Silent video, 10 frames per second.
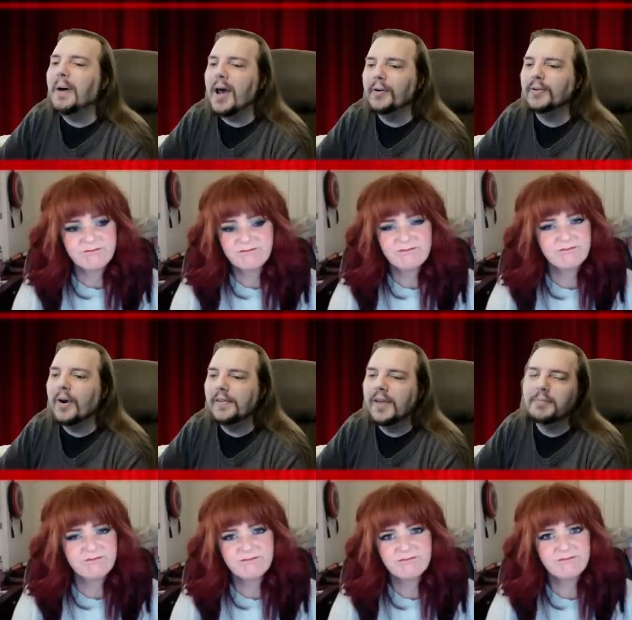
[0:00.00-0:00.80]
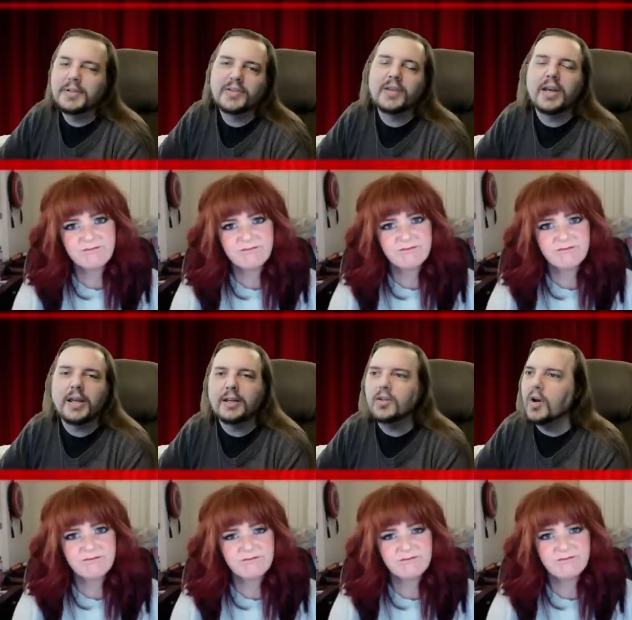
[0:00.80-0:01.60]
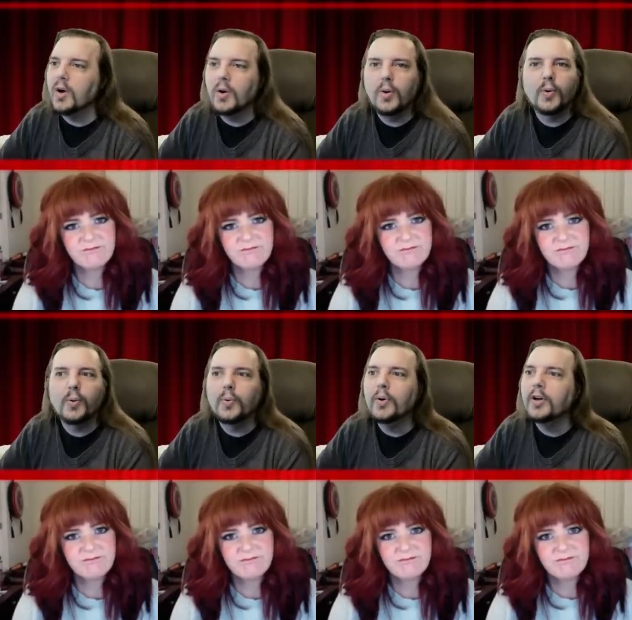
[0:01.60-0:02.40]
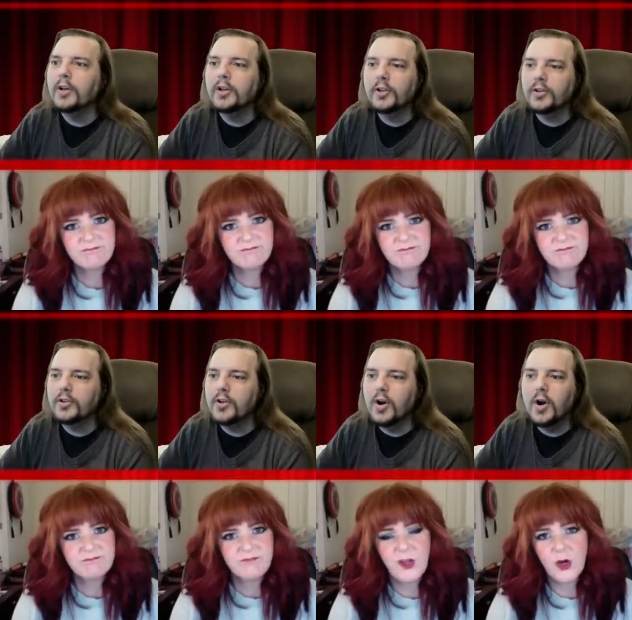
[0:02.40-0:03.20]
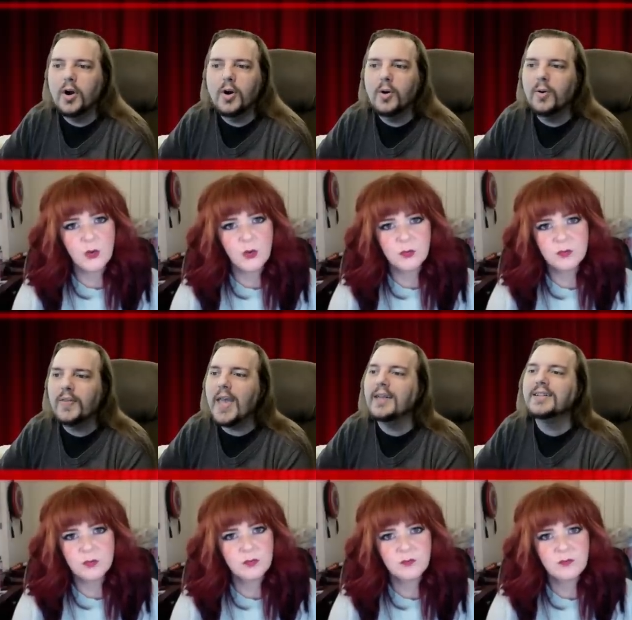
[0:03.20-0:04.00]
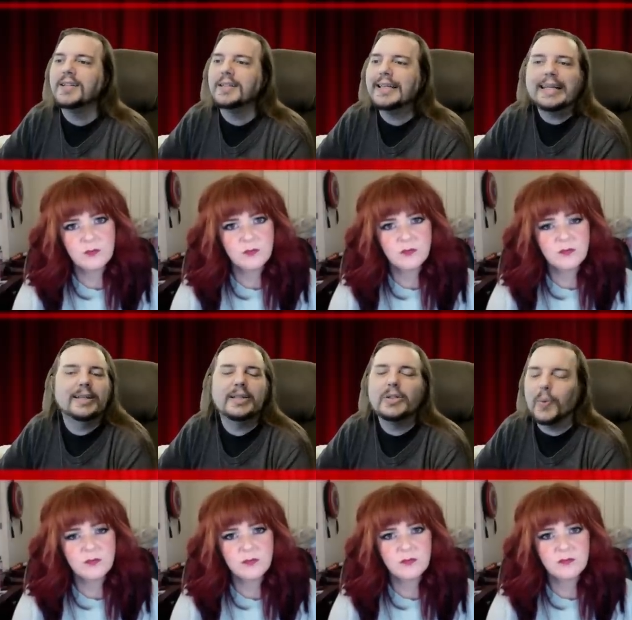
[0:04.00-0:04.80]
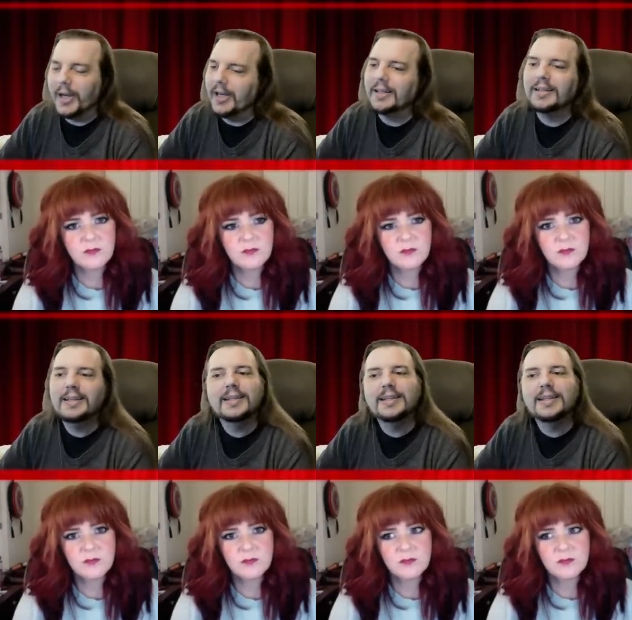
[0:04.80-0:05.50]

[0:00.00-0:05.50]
Speaker 1: piled on them to say, no, no. no. They had to delete the tweet.